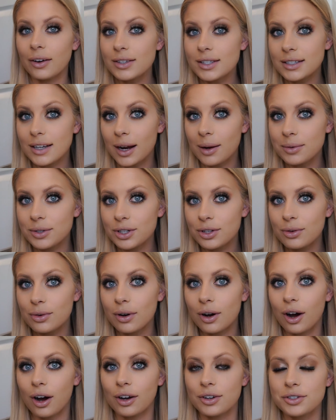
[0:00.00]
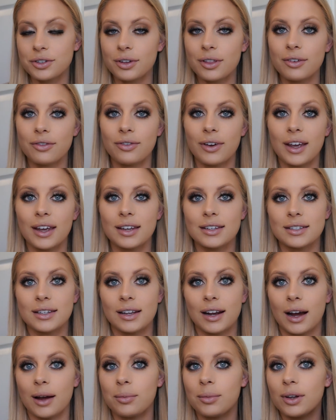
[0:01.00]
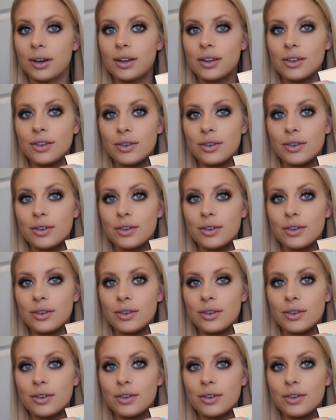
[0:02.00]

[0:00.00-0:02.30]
it's time to contour the face, and I'm going to